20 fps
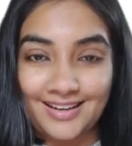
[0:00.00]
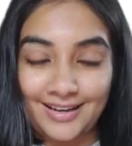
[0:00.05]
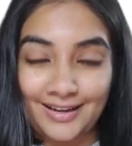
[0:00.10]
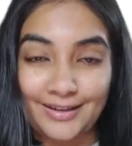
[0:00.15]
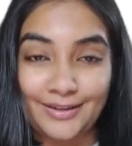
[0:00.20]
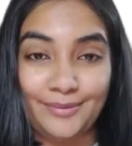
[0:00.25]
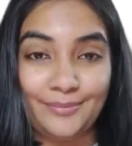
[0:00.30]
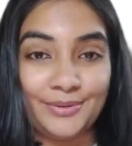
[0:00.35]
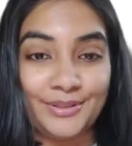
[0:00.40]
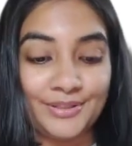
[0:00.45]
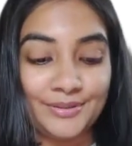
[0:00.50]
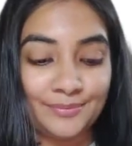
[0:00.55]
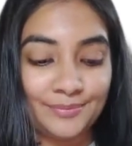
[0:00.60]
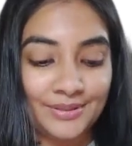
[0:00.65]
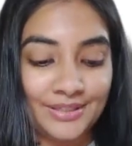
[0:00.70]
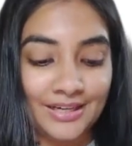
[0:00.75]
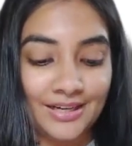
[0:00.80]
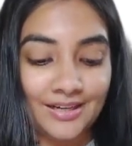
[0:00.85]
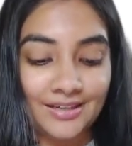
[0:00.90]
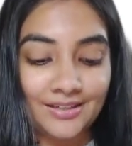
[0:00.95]
Holmium
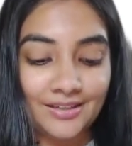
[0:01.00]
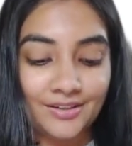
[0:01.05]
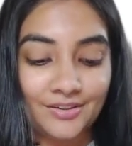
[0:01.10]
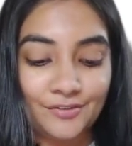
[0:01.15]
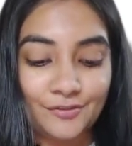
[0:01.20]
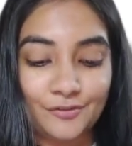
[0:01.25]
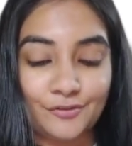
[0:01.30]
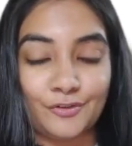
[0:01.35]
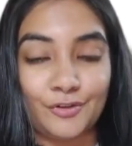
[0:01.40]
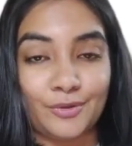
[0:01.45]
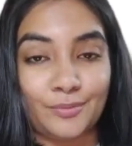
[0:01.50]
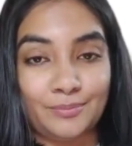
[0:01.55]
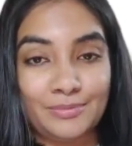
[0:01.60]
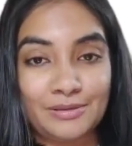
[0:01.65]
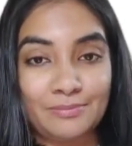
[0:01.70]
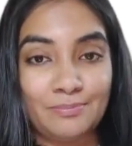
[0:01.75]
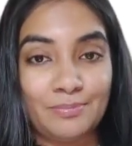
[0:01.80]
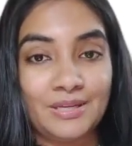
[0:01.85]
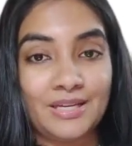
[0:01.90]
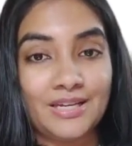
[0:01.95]
yag for
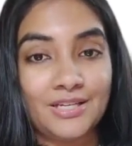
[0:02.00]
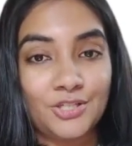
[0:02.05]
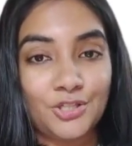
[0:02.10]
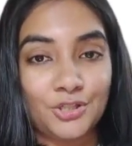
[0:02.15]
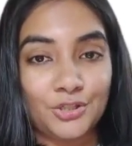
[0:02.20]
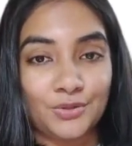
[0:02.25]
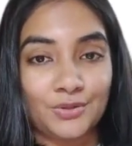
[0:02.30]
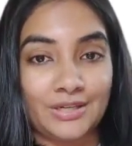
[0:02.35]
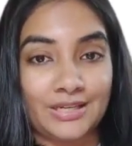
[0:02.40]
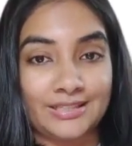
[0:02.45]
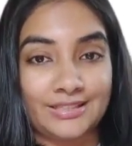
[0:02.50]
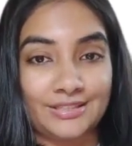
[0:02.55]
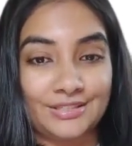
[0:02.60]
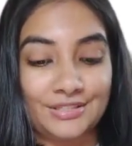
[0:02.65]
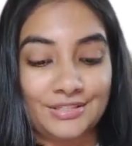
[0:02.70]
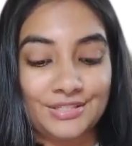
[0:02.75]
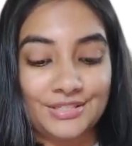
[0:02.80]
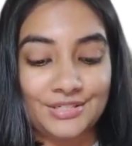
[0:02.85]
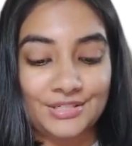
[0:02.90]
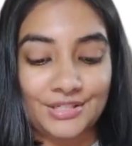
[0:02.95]
BPH,
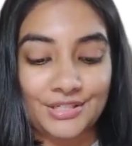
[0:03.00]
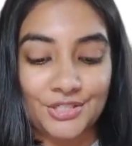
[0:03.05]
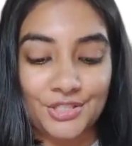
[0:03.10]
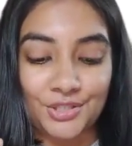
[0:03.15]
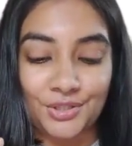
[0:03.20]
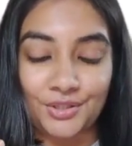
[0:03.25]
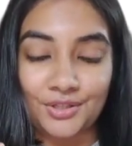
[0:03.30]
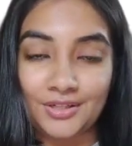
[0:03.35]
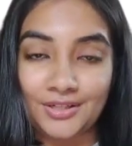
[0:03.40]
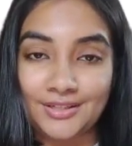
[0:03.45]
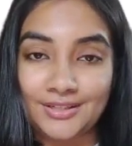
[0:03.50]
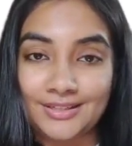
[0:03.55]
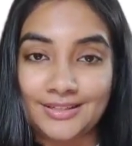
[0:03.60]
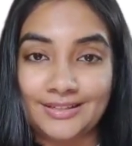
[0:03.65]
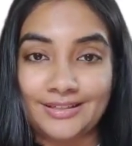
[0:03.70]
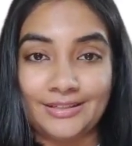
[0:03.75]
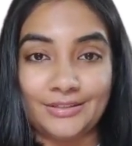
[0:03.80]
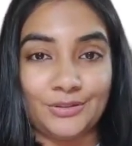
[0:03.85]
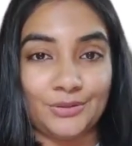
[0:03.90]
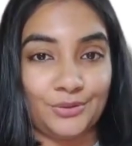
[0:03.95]
urethral stricture,
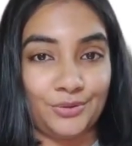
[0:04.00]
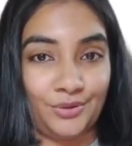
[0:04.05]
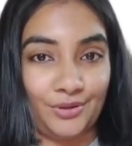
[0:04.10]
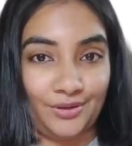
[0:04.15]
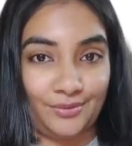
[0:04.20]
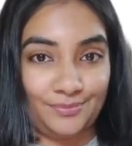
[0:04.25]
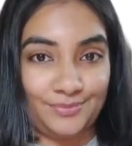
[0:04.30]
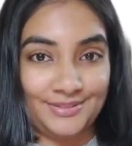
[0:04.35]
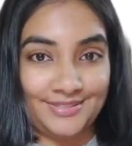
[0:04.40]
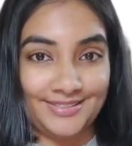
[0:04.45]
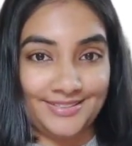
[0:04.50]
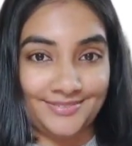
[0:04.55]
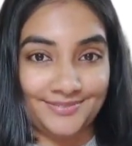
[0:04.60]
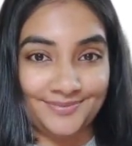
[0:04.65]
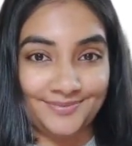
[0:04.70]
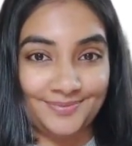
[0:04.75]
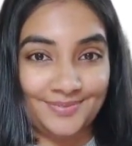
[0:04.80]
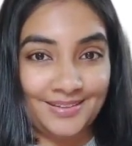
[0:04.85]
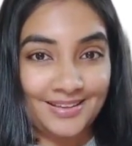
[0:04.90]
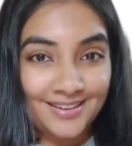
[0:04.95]
lithotripsy.
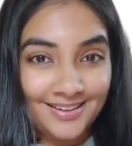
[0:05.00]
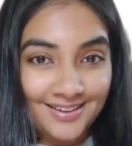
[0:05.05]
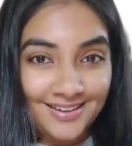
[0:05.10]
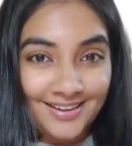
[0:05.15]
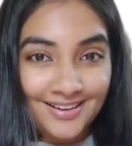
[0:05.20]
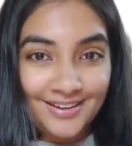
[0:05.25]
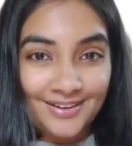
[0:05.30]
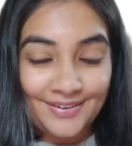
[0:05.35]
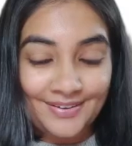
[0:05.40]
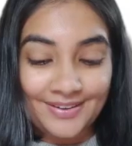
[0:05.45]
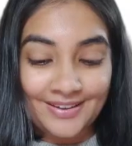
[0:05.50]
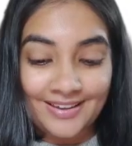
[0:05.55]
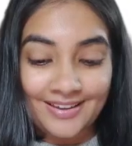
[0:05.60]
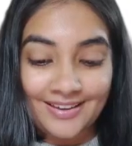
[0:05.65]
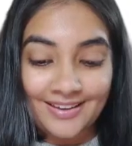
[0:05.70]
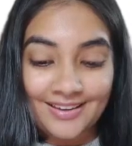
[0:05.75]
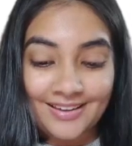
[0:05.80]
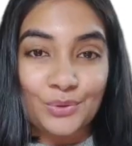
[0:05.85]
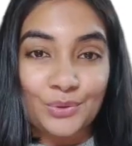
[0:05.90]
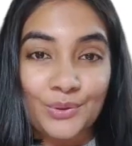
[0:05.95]
Okay,
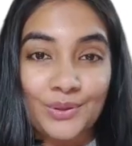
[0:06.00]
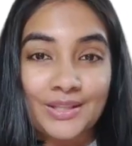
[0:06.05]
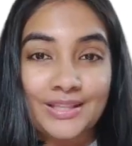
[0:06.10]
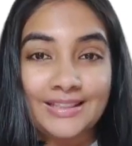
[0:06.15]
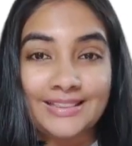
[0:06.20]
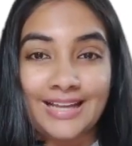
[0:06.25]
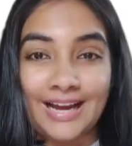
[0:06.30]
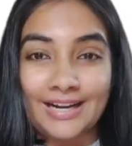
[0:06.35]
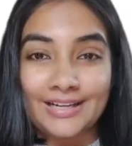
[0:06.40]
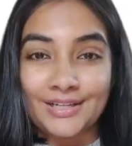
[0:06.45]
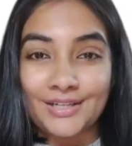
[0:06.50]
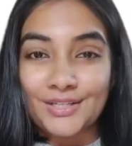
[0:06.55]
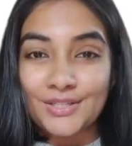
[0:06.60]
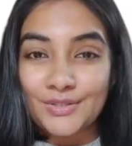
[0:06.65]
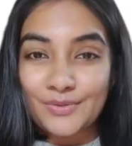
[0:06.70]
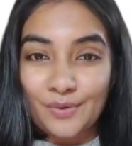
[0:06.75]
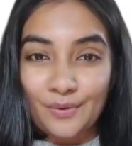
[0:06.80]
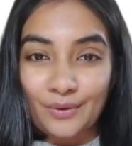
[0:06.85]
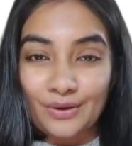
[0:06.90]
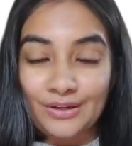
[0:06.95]
so that
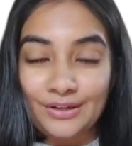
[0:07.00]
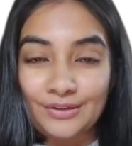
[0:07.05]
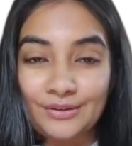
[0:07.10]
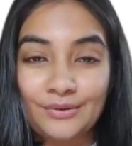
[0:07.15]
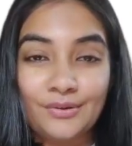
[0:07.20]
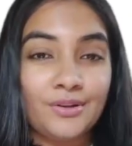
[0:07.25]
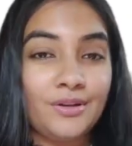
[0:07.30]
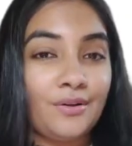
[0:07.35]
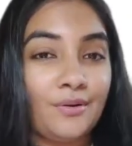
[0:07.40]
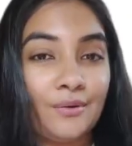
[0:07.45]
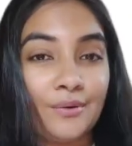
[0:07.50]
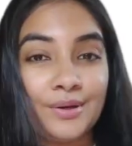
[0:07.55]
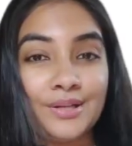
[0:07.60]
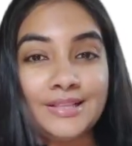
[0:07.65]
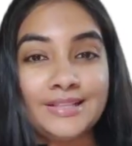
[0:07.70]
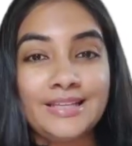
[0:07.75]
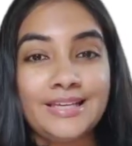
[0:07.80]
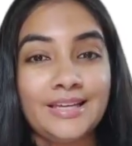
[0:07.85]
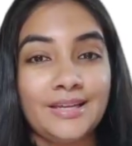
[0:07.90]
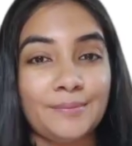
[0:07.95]
is all in all
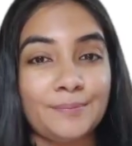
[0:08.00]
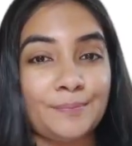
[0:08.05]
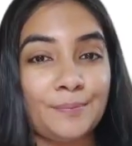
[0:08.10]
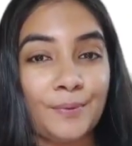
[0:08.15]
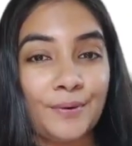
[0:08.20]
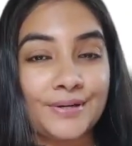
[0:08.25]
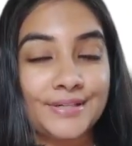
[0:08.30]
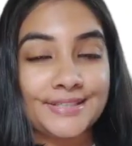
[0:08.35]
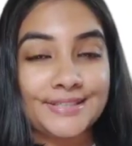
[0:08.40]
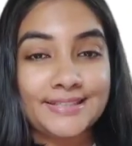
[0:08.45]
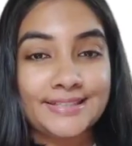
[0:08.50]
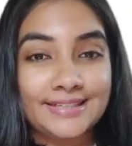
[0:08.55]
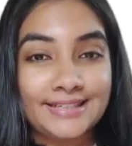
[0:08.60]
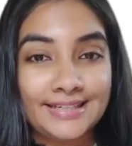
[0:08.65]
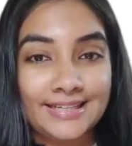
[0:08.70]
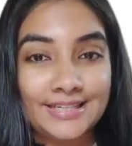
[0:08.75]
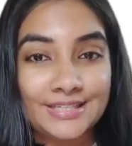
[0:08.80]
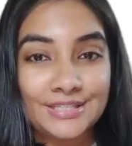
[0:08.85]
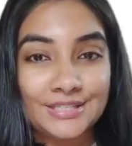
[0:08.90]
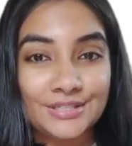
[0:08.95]
the important
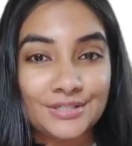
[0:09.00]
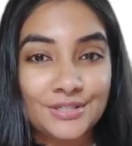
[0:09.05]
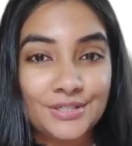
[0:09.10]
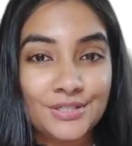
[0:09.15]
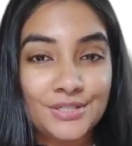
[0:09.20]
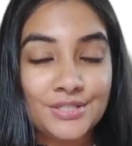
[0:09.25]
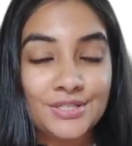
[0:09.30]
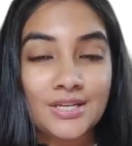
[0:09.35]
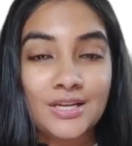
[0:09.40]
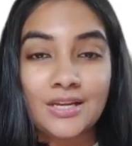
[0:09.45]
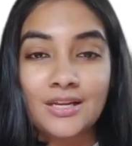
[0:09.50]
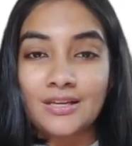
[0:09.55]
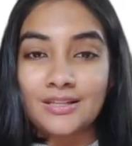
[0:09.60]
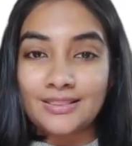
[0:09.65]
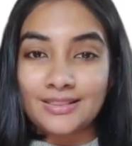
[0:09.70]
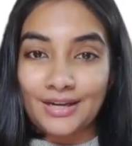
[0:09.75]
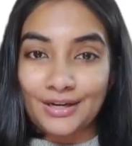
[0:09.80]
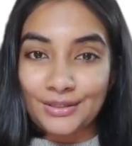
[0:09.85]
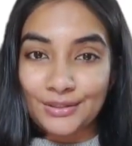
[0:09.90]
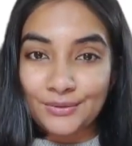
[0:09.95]
lasers
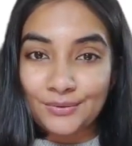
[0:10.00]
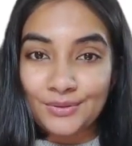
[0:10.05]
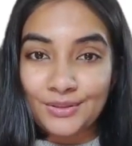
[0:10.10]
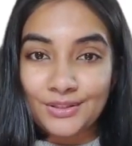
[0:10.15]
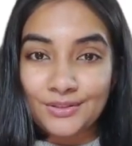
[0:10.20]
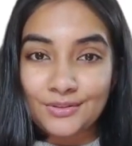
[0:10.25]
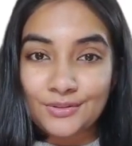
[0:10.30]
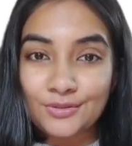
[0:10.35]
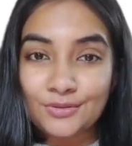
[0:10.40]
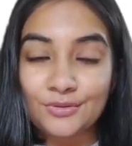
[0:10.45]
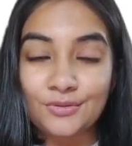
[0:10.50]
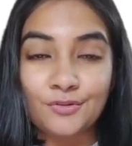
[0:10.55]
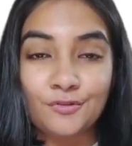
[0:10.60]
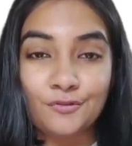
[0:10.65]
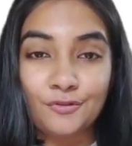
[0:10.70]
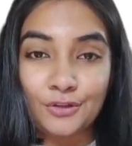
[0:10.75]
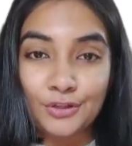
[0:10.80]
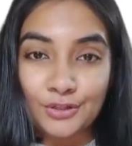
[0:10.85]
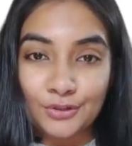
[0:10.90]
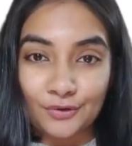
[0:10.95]
that you need to know
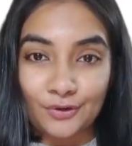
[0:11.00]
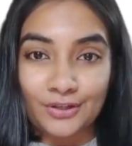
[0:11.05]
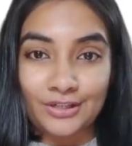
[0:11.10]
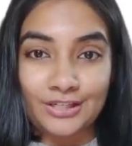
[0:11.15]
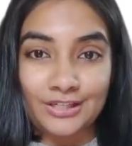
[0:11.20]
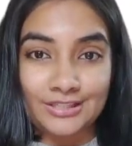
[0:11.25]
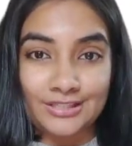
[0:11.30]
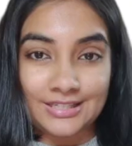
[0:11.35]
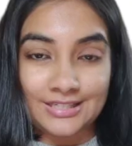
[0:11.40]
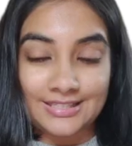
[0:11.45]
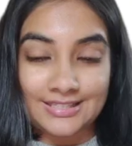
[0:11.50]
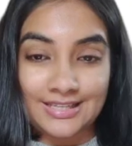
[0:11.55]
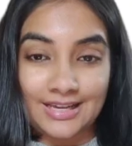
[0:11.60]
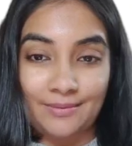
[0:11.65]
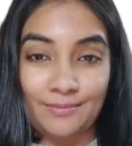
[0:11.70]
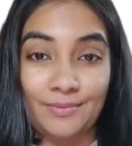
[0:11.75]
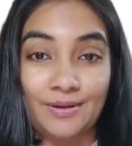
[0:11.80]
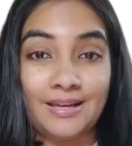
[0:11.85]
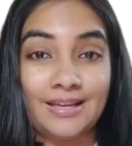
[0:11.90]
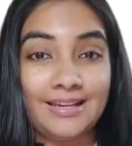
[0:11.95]
for your NEET
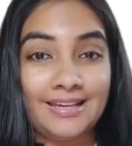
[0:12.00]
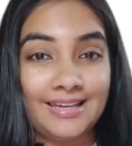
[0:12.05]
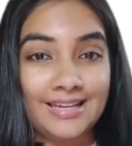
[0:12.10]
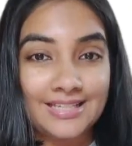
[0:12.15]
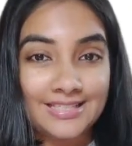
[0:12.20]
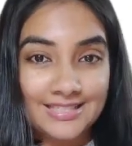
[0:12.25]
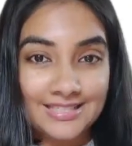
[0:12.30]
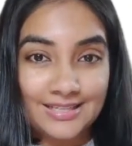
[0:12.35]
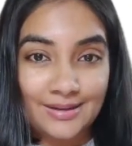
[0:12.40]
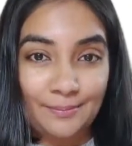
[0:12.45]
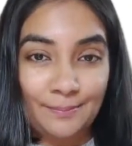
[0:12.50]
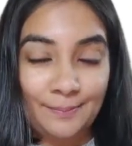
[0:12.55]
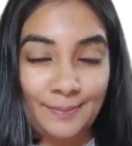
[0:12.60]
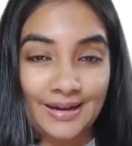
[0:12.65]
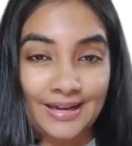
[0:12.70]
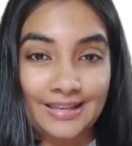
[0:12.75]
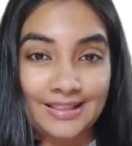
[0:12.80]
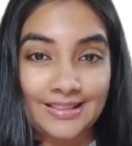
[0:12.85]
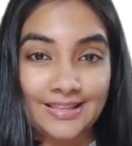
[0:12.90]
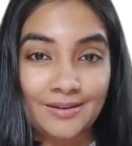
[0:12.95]
exam. Let's
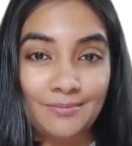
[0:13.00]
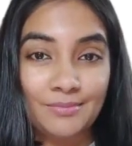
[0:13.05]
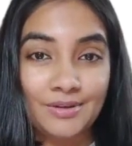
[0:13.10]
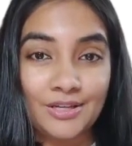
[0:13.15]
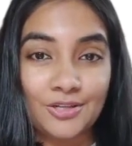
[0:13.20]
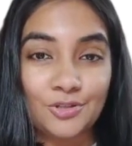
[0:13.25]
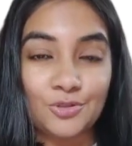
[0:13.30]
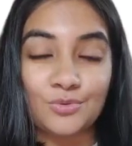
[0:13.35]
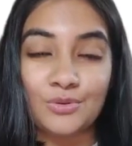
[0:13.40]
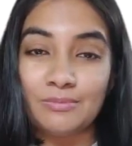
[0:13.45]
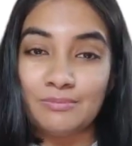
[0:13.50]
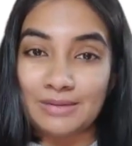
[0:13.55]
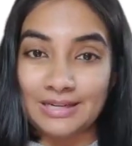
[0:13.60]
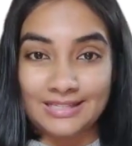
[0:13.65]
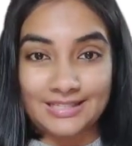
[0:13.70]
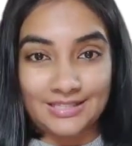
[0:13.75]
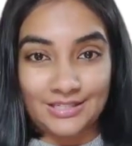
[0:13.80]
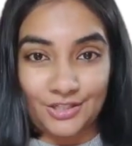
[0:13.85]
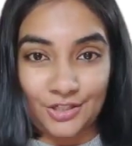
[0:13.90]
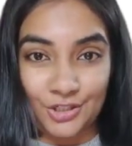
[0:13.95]
compile them into a
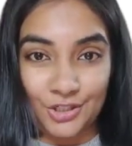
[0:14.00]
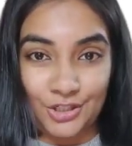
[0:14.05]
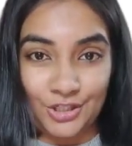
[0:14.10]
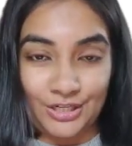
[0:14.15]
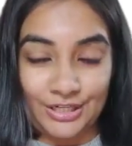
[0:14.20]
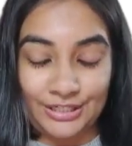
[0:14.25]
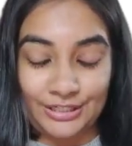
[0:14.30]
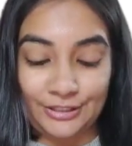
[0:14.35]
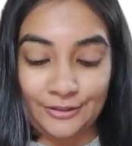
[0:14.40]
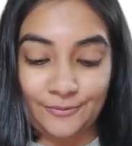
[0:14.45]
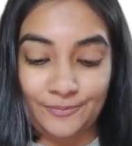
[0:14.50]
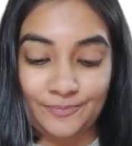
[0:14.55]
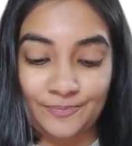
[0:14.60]
master chart.